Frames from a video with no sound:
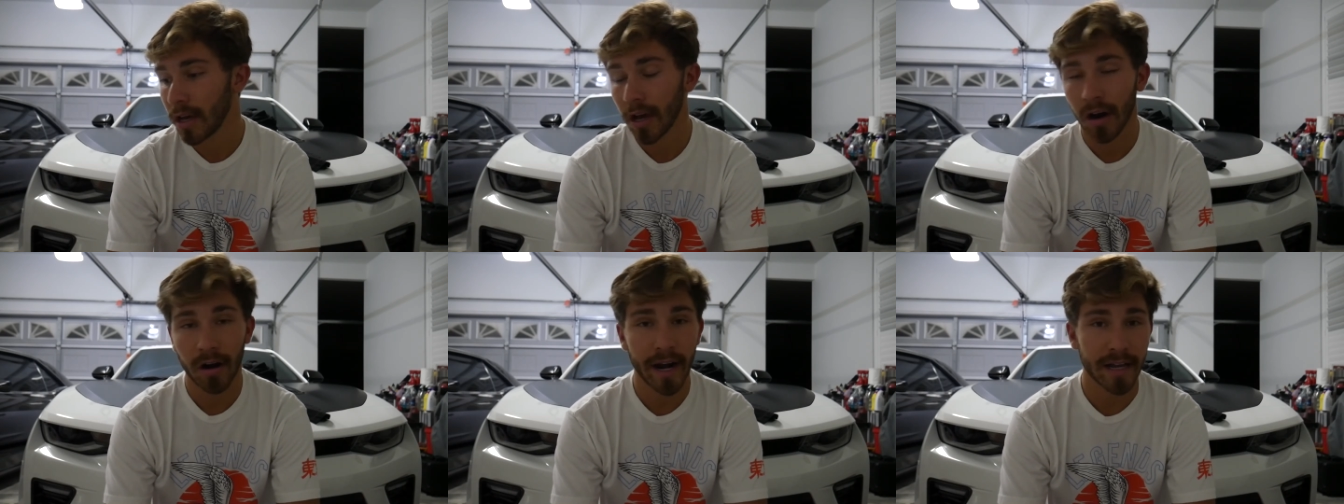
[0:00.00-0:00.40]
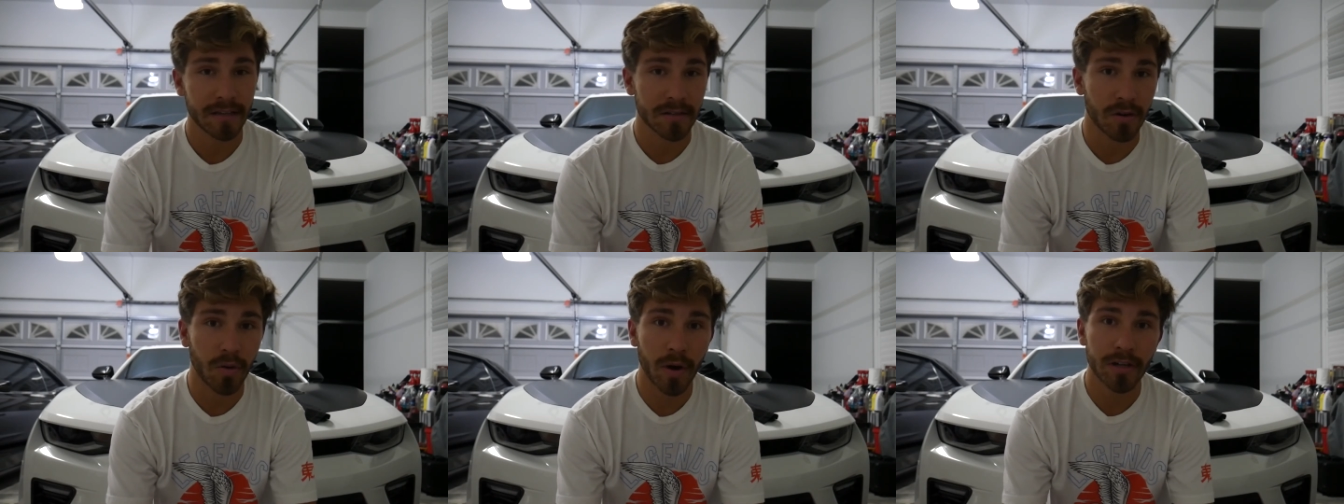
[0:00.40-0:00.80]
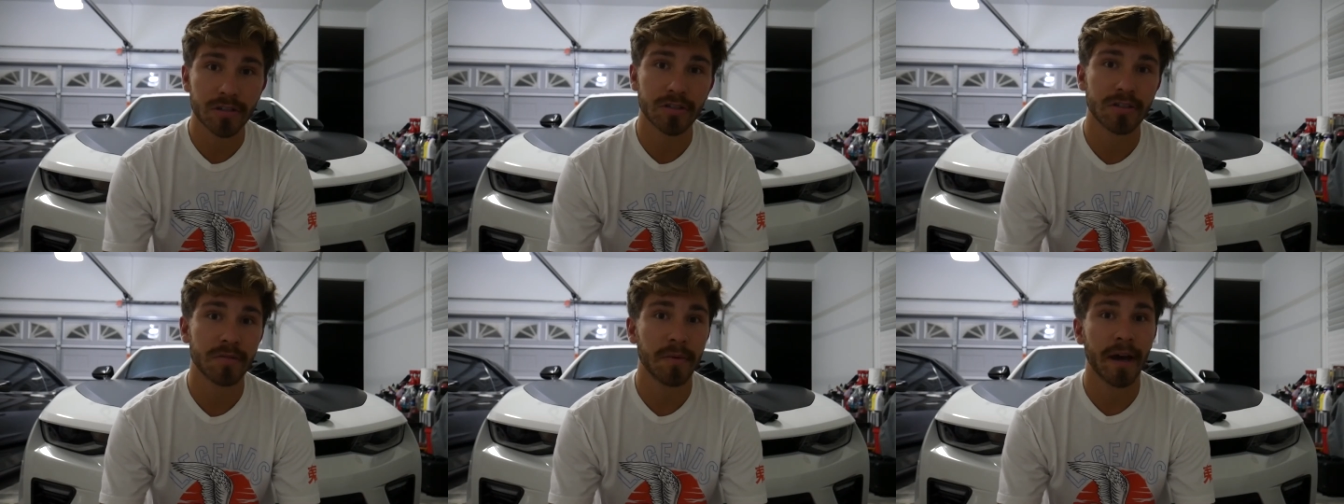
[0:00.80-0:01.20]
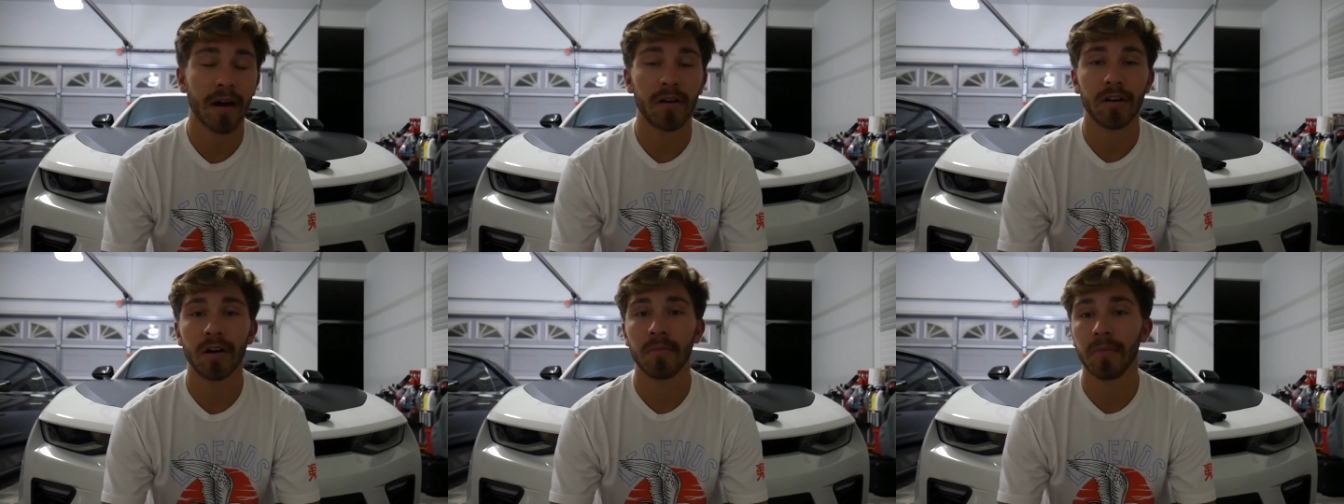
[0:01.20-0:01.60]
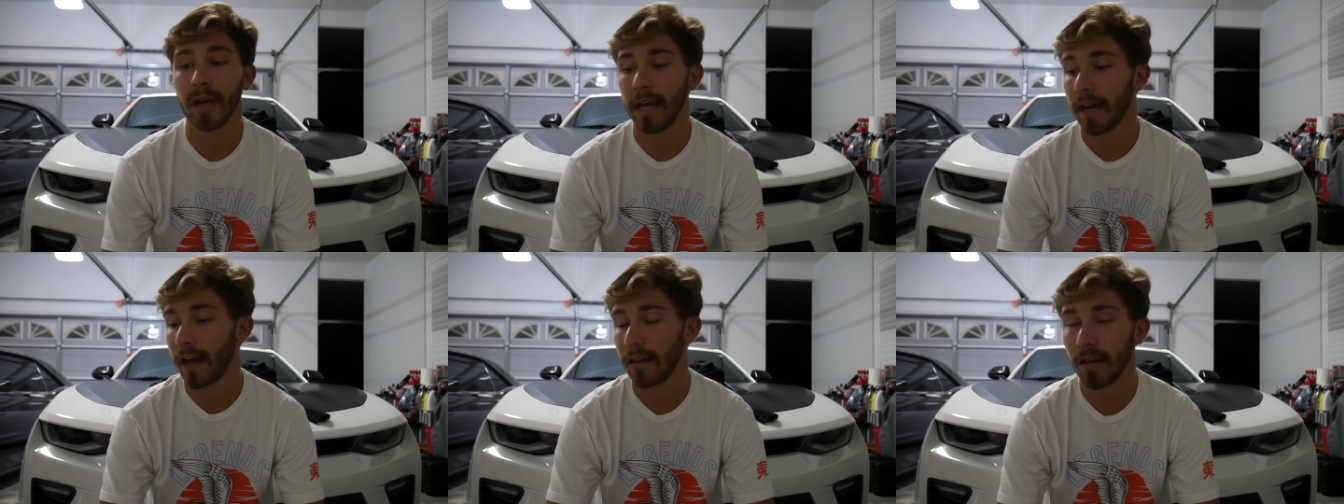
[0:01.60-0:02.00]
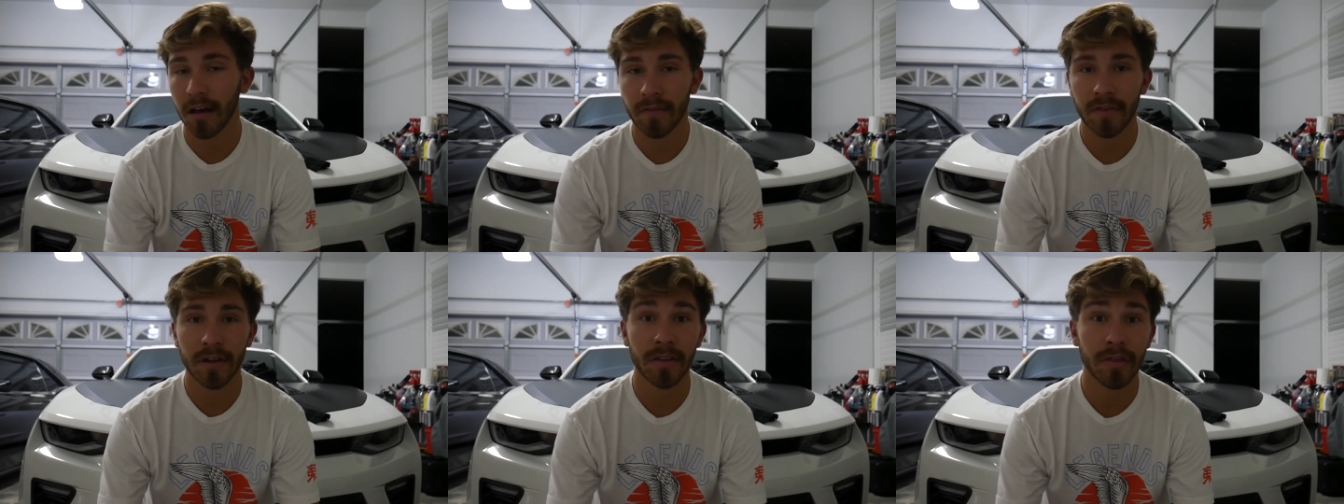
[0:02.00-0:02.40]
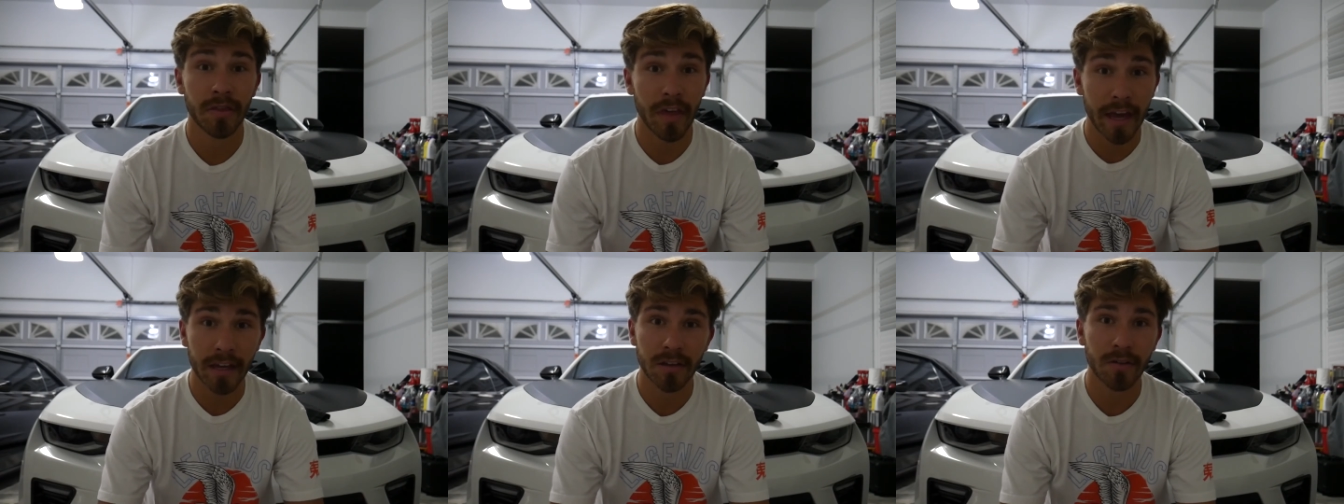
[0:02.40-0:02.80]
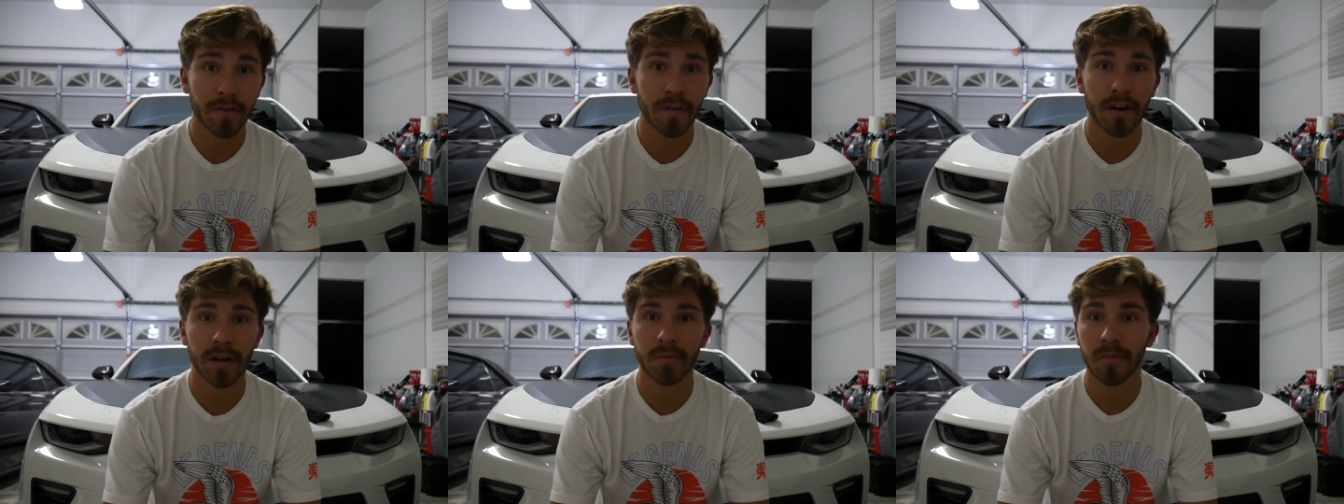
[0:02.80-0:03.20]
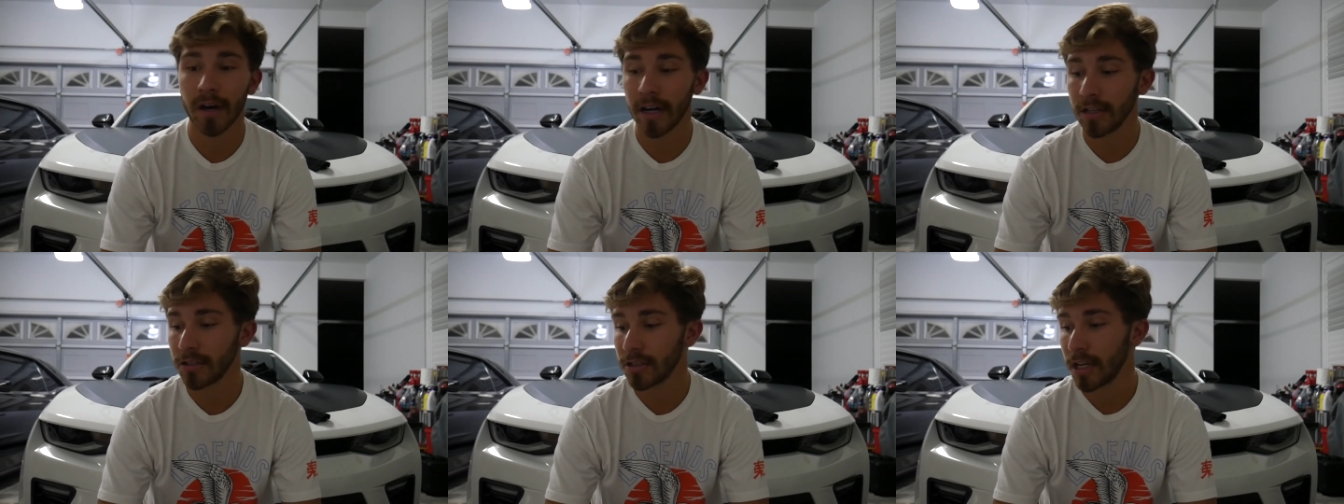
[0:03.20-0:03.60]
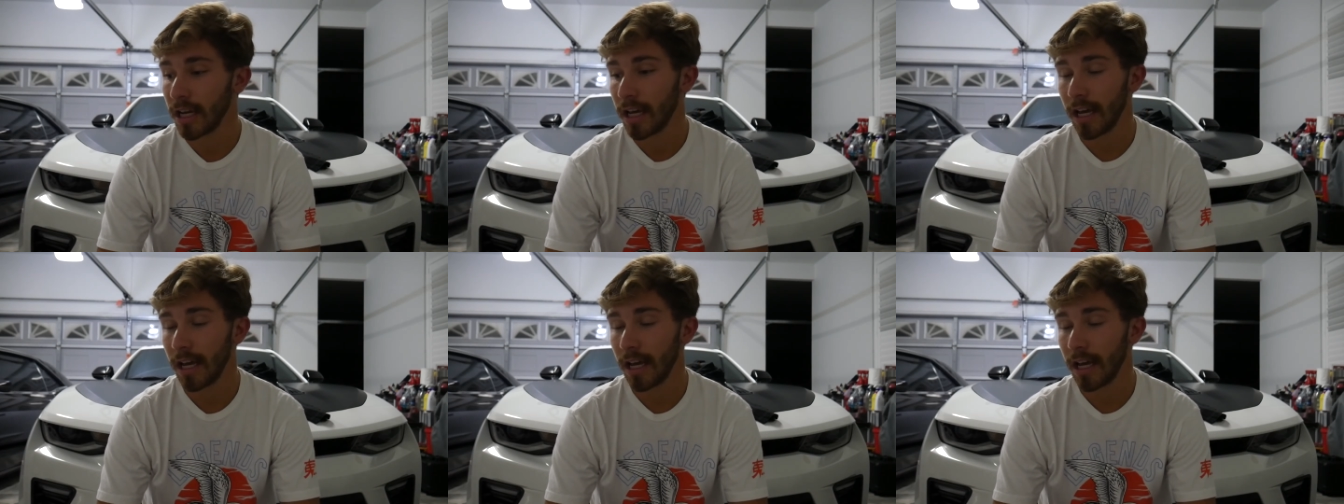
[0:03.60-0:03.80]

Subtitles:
are asking questions about them, and I love it. Thank you very much.